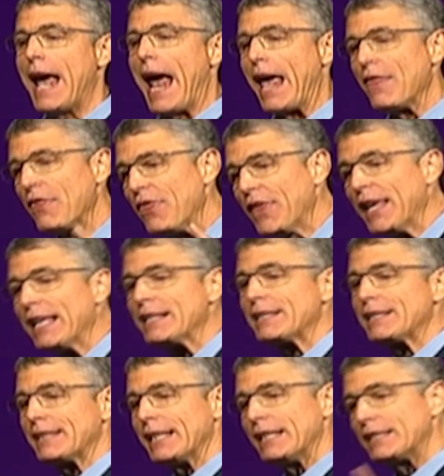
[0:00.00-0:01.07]
And
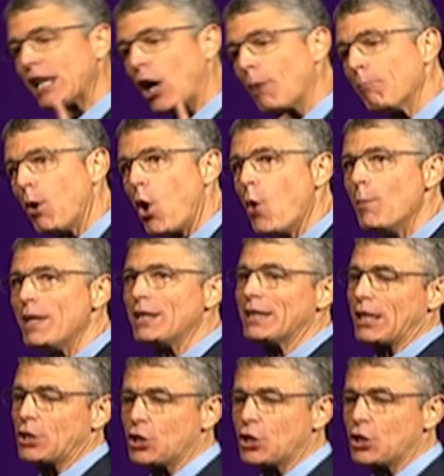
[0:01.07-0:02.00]
this is our moment to